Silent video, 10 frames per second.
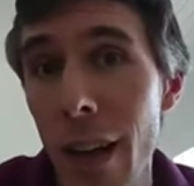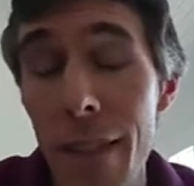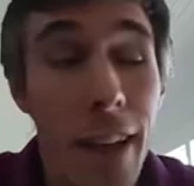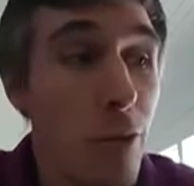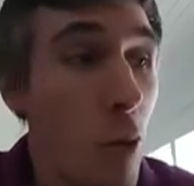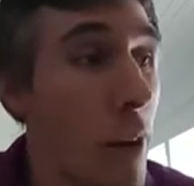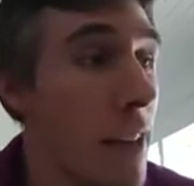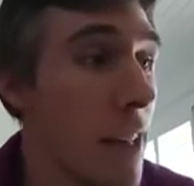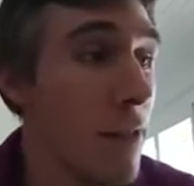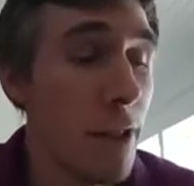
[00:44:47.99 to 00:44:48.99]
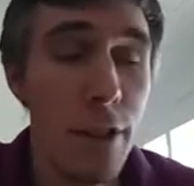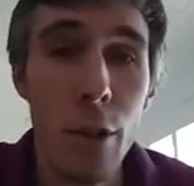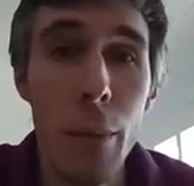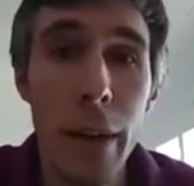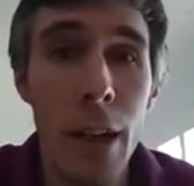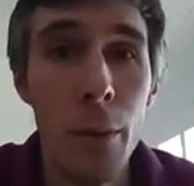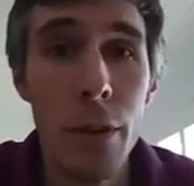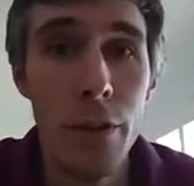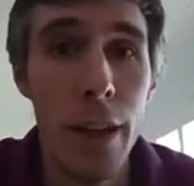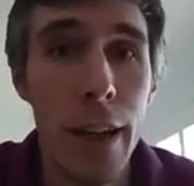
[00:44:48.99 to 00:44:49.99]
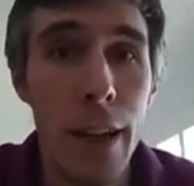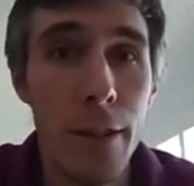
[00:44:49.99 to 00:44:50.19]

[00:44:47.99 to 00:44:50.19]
And that's what we endeavour to do at PwC.